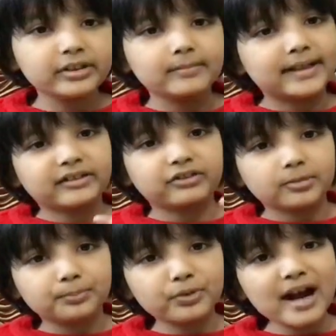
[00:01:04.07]
make a
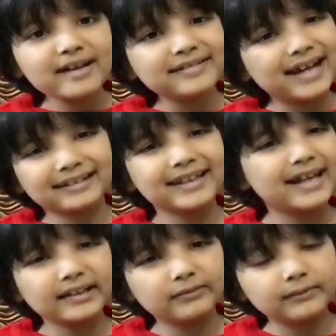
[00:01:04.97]
surprise at the
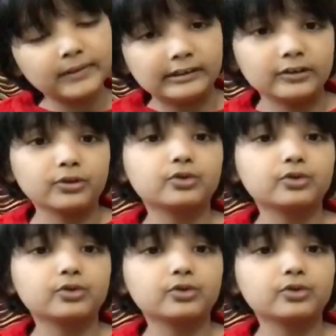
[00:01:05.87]
end of the video.